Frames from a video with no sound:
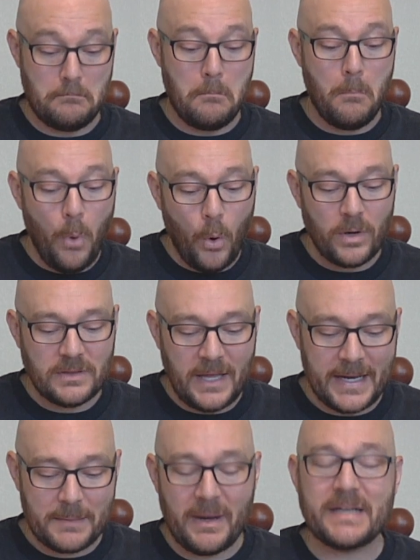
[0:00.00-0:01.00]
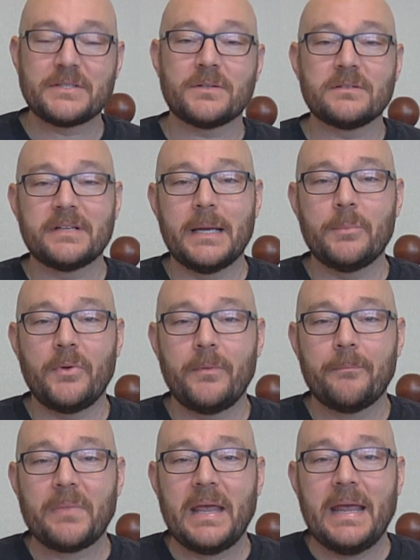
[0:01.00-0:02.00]
more like my turntable.
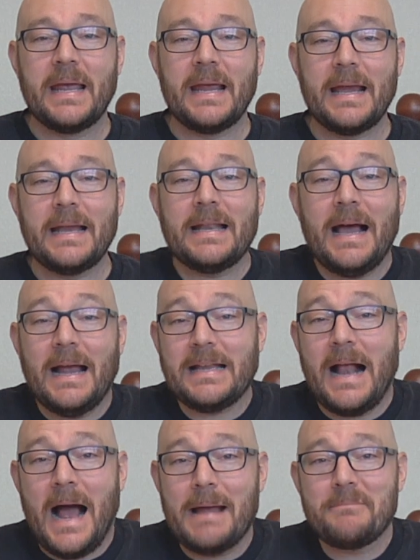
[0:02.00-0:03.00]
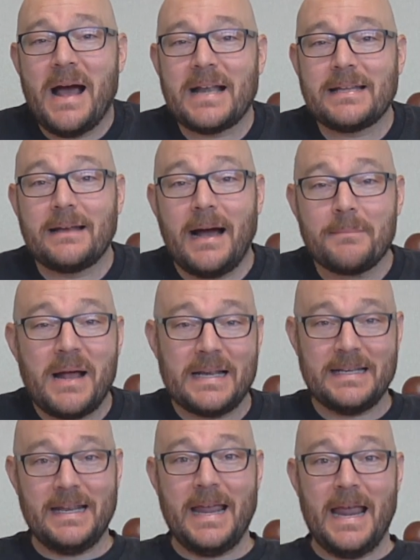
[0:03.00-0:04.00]
And you know, I'm not
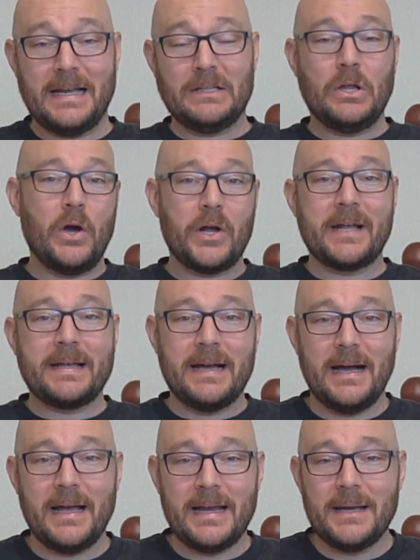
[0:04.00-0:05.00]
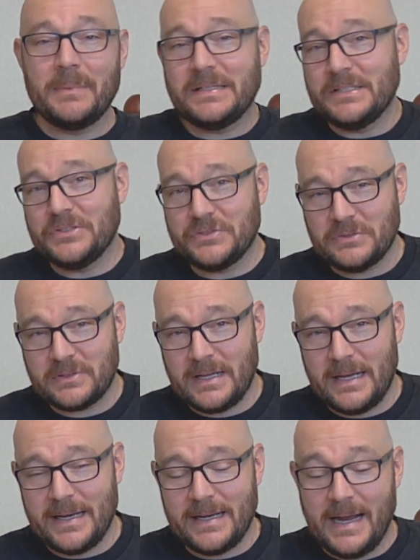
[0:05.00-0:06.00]
an analog guy. I'm a digital
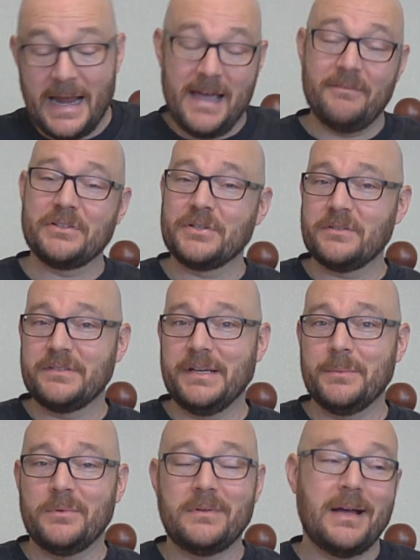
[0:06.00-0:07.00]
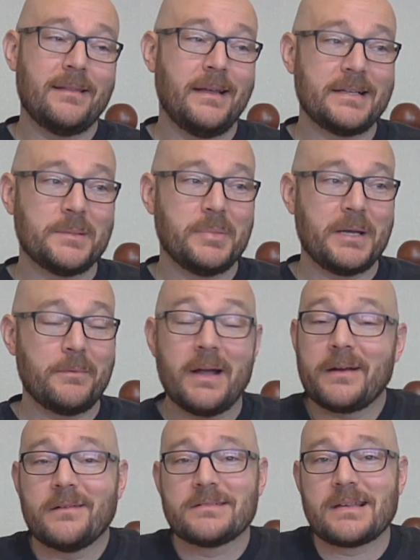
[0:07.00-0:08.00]
guy. I have a turntable. I like to play
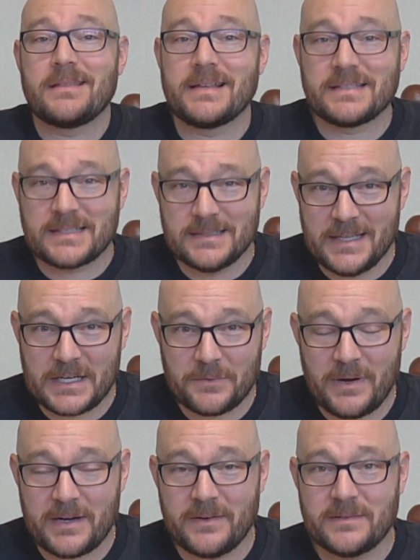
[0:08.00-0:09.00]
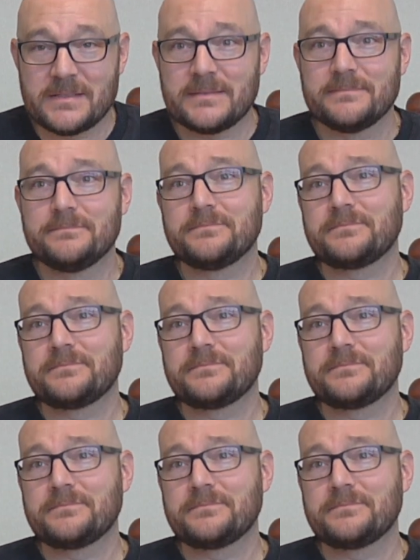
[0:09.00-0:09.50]
records. I like to collect records.